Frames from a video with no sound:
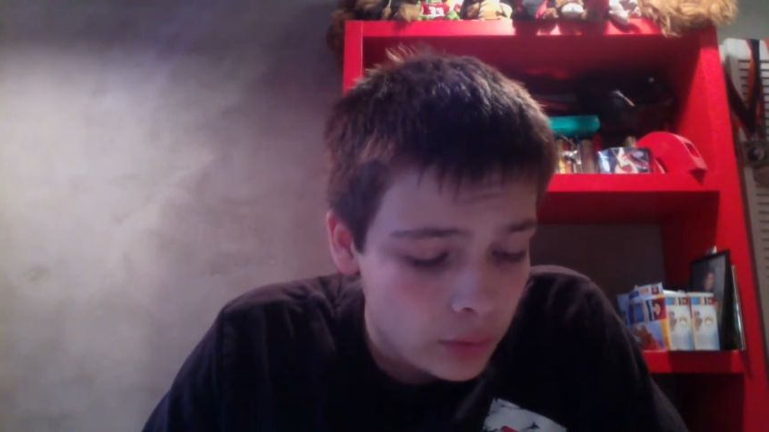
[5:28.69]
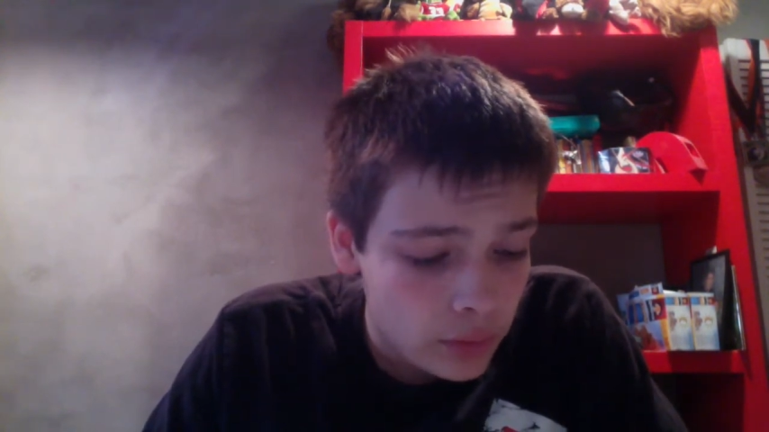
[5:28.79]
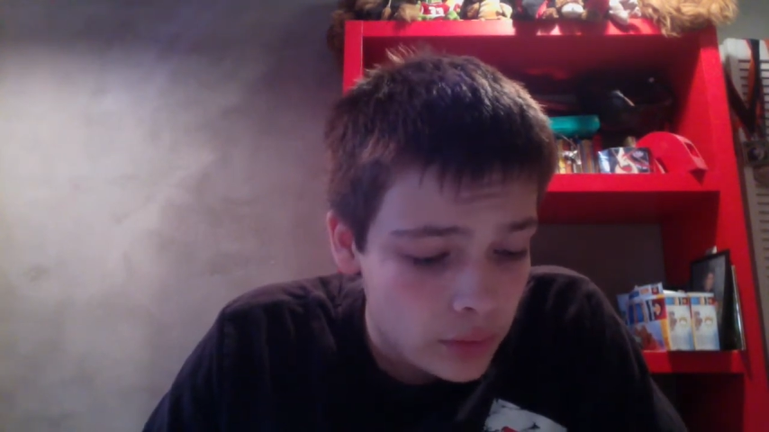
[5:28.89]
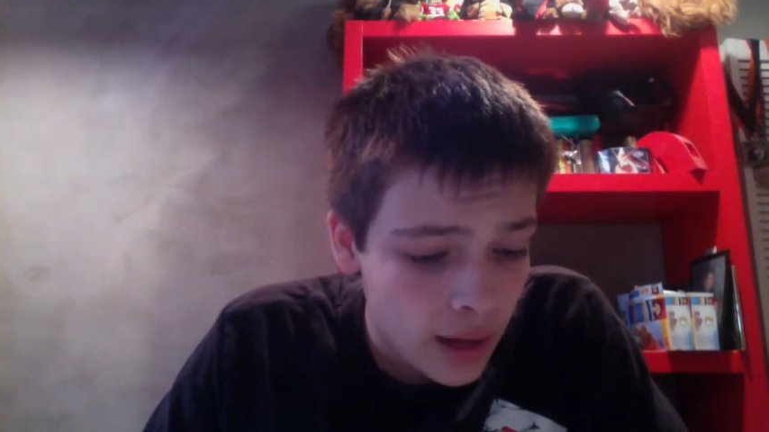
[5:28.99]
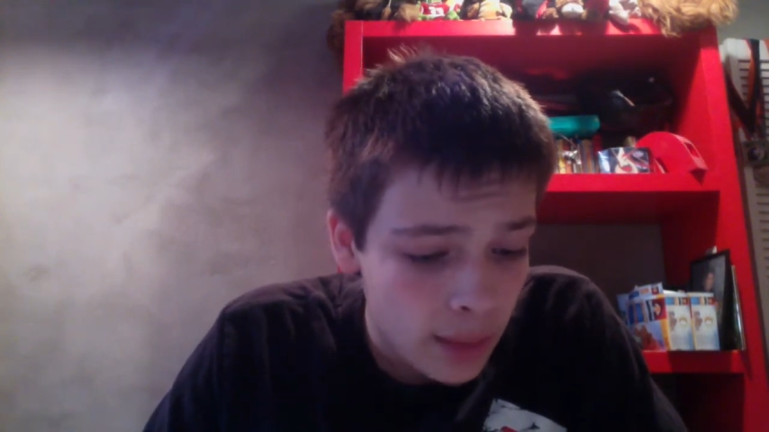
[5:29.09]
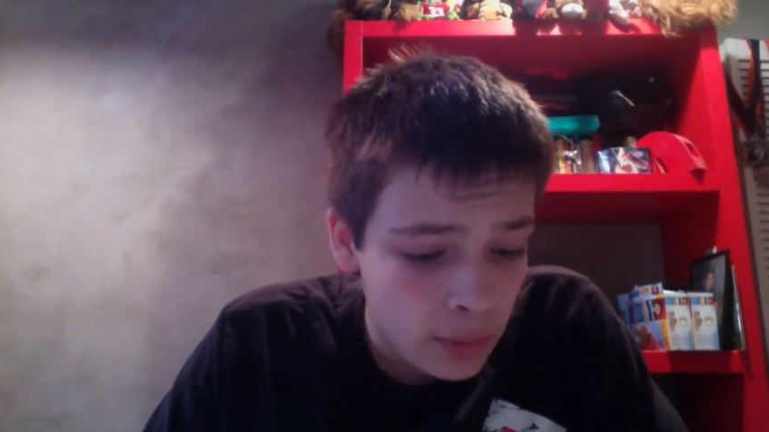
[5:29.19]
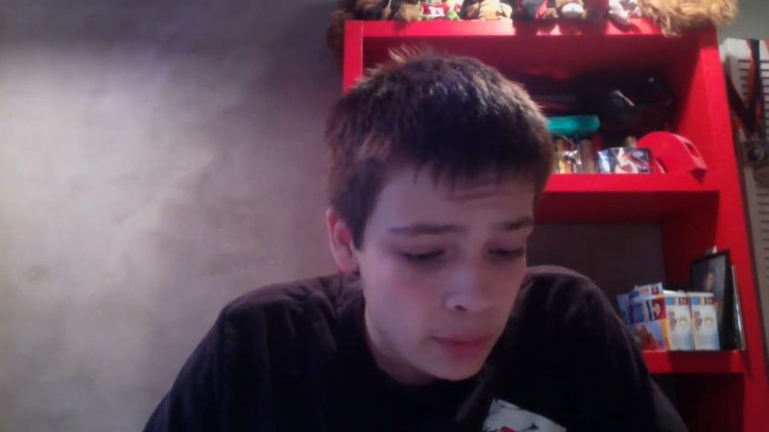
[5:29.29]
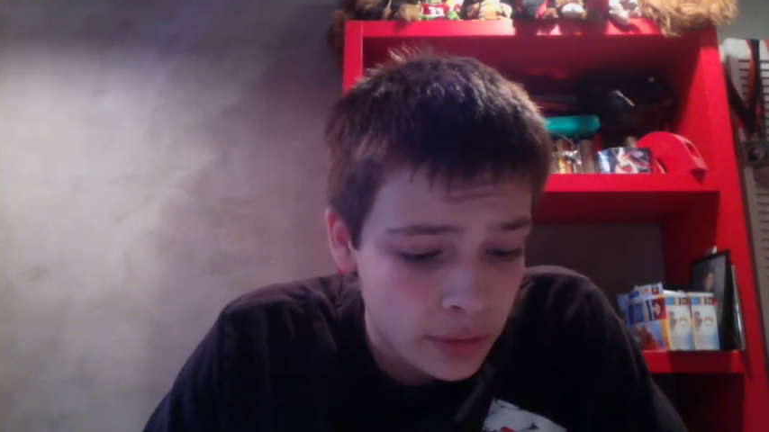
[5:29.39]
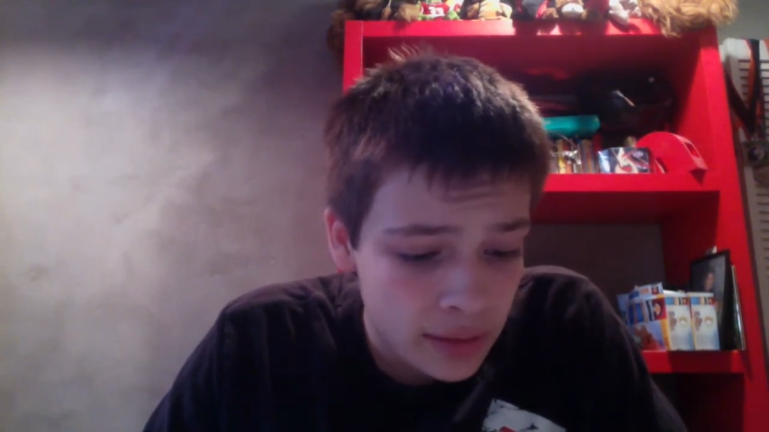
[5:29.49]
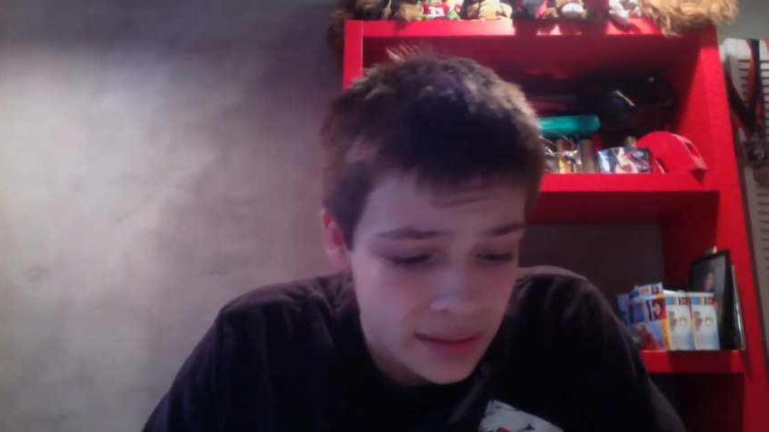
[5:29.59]
the iPad
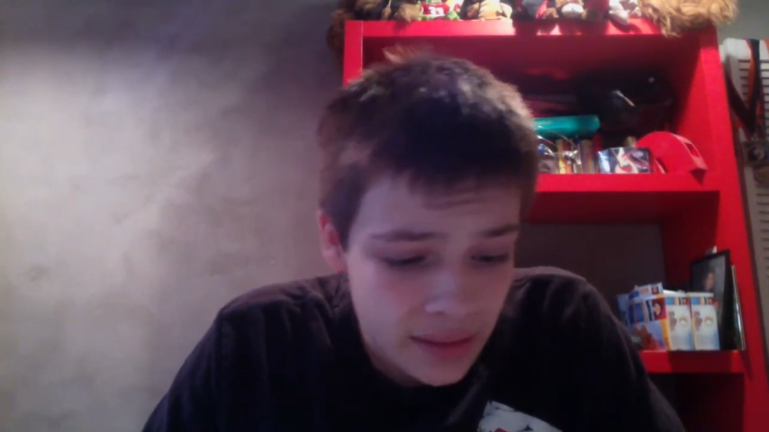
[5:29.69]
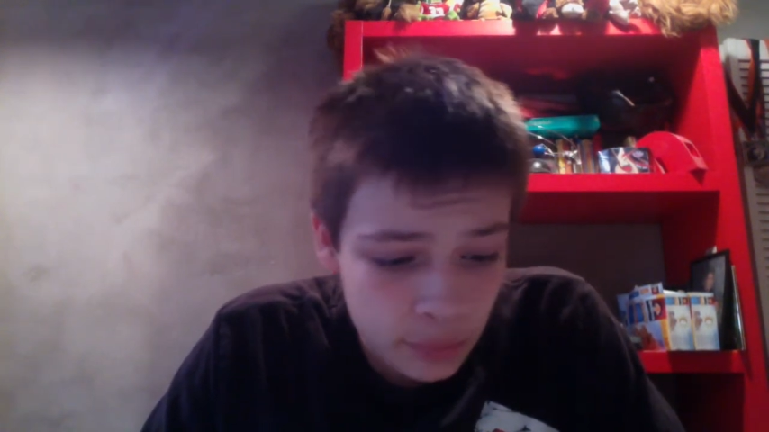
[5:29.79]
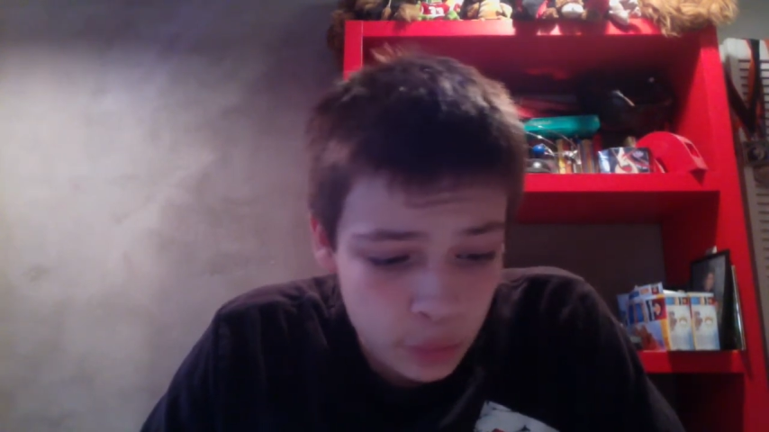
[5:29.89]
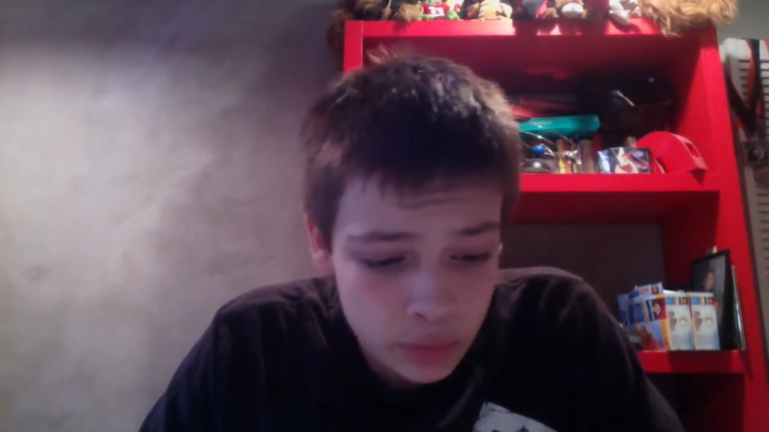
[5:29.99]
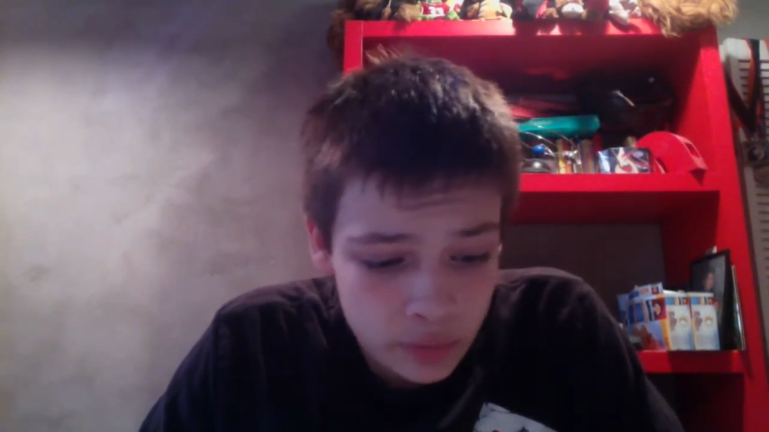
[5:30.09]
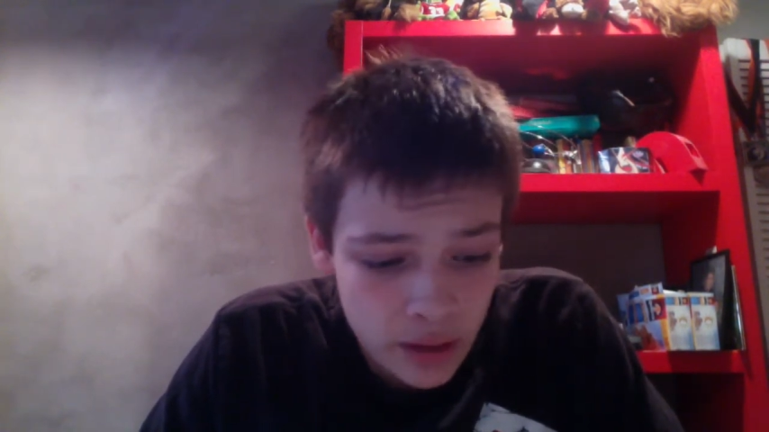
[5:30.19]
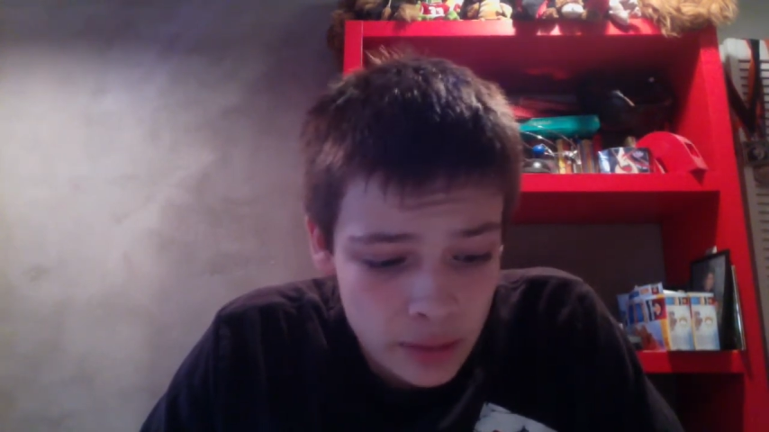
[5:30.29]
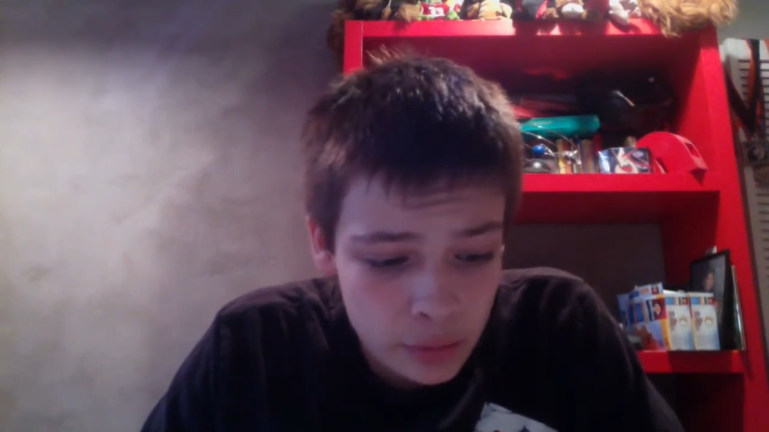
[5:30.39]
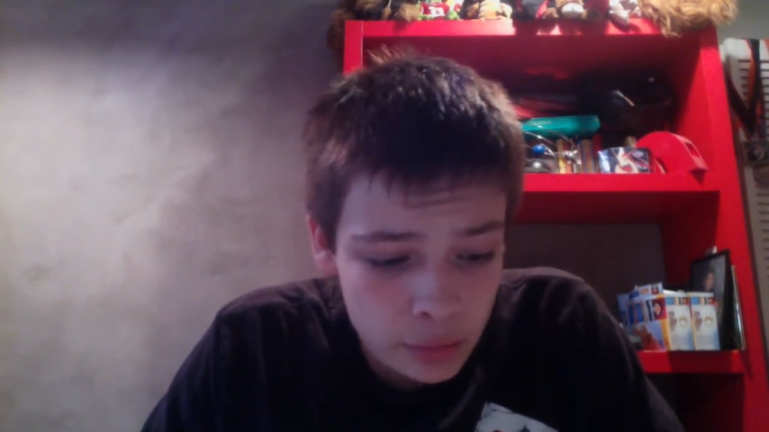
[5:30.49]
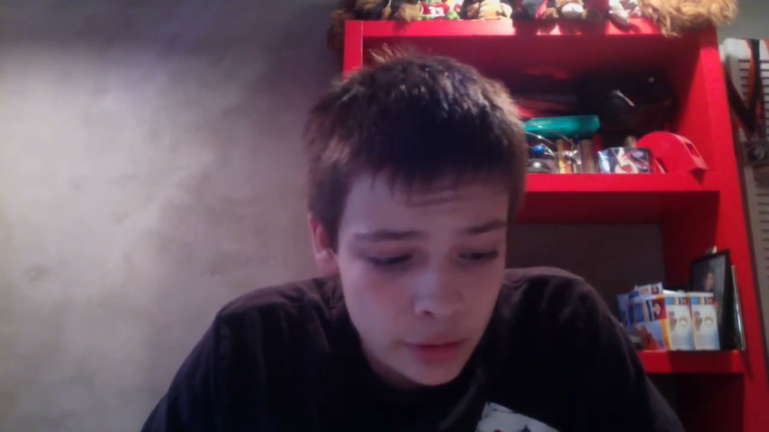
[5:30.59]
mini is 7.5
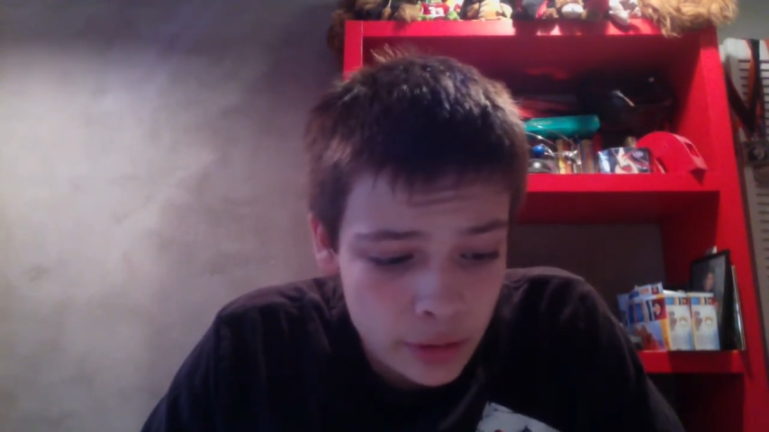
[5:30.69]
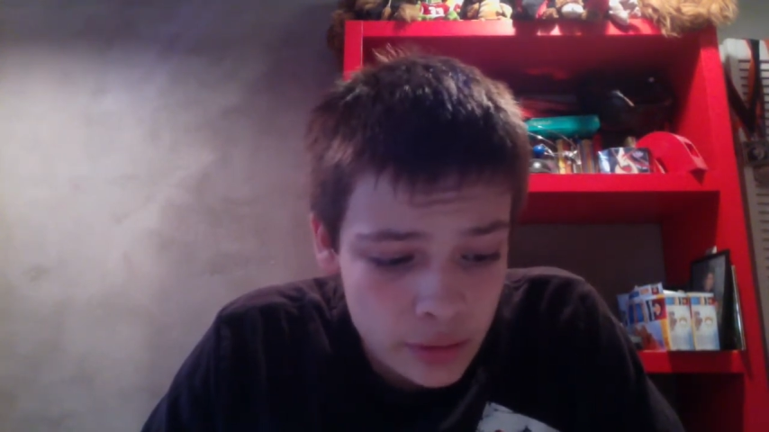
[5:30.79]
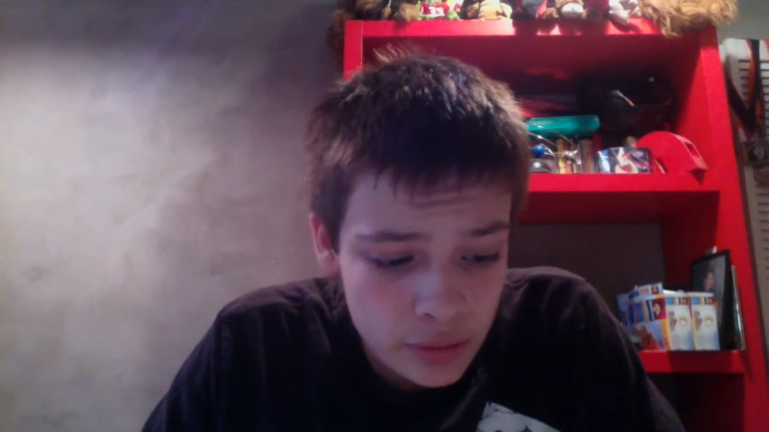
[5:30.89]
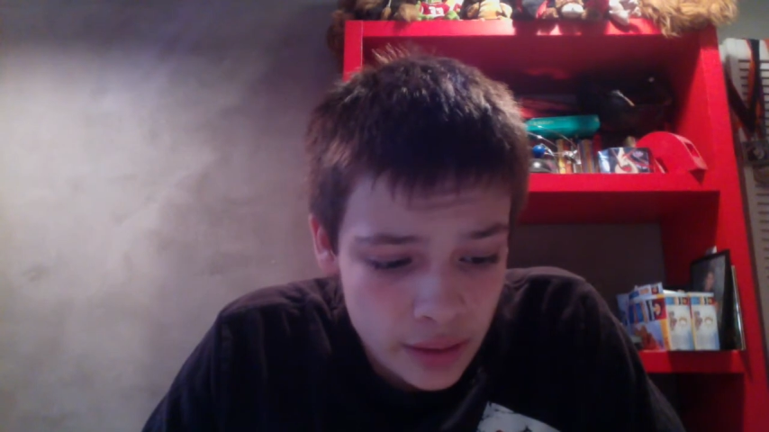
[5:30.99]
millimeters,